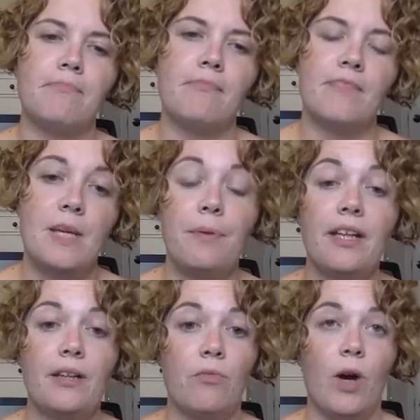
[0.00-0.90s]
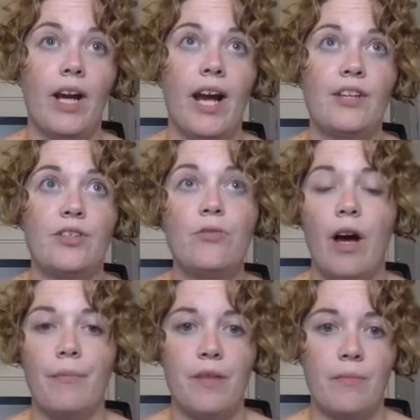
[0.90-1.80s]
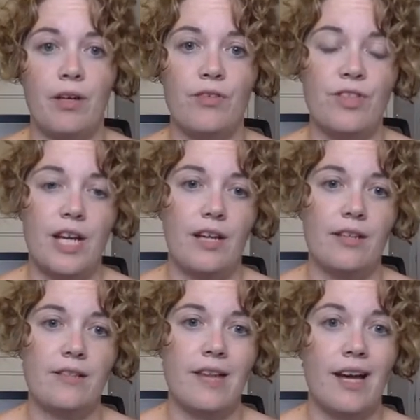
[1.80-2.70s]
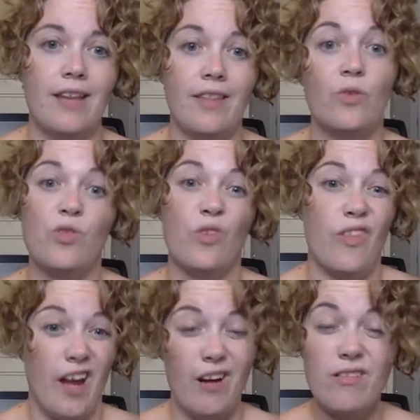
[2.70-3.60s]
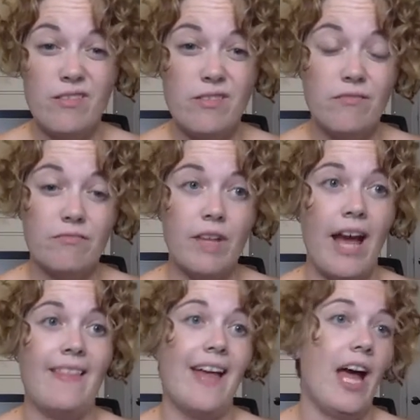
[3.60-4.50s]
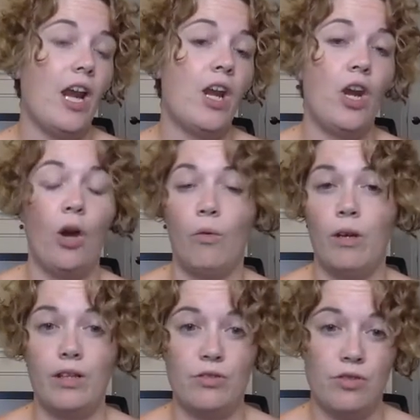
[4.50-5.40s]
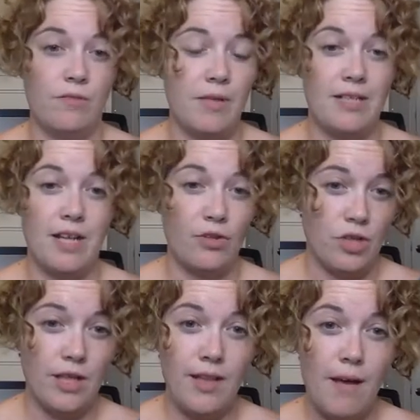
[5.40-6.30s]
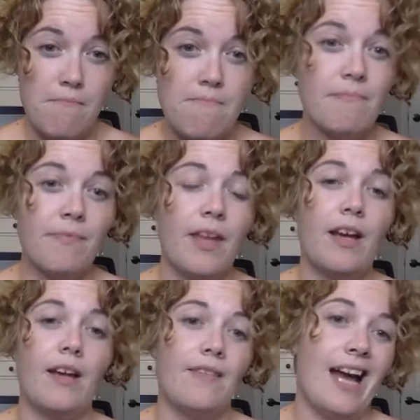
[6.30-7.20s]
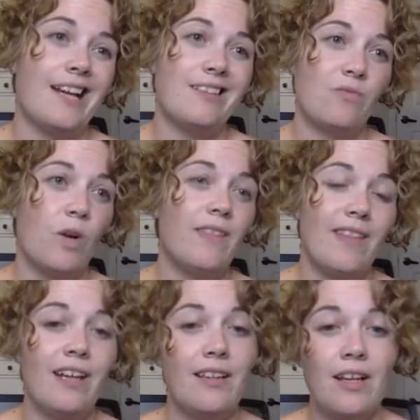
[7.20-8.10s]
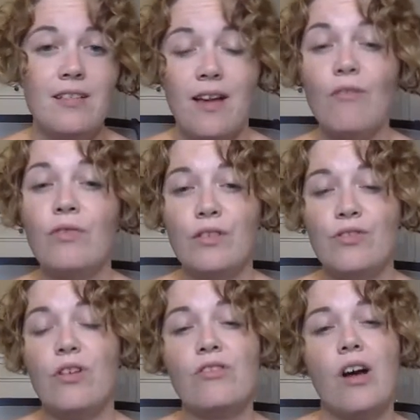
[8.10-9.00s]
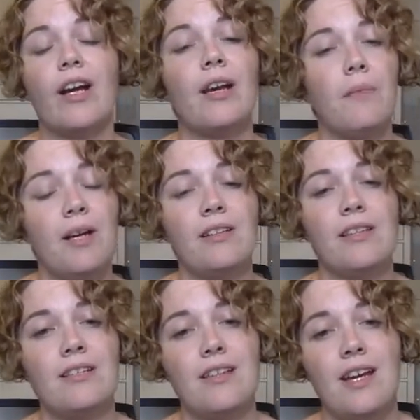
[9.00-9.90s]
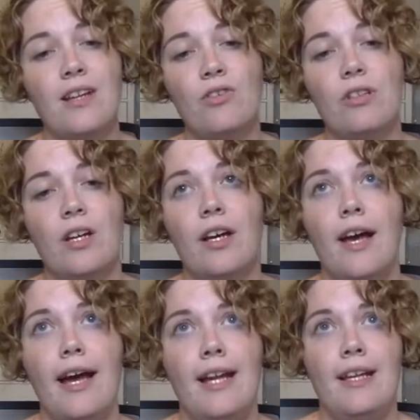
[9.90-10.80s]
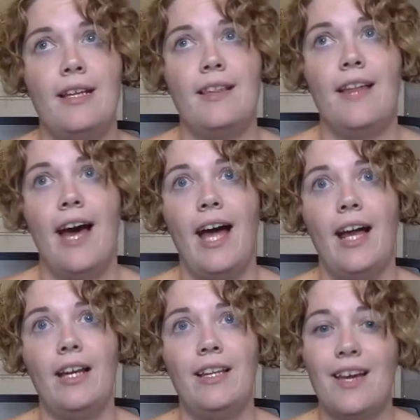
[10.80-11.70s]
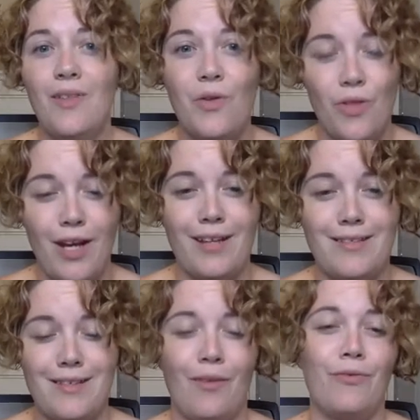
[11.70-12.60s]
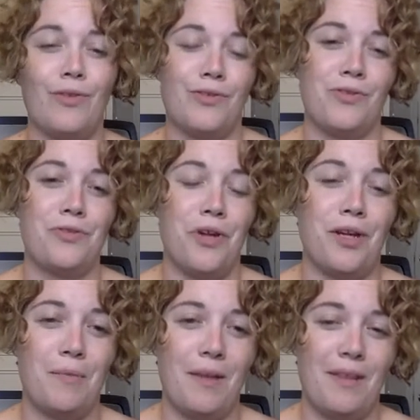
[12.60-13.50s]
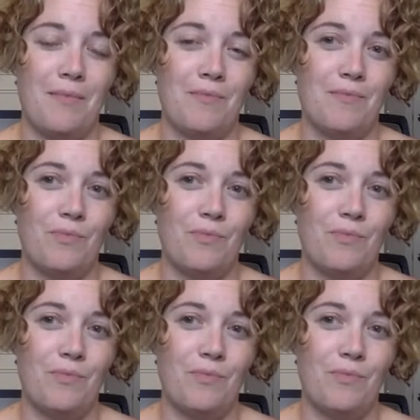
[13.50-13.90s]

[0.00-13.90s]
typically what I do help them understand is that those are theirs and that no one should be touching them. That is one thing that is helpful to start talking about at this age. And that the other thing is helpful to start talking about them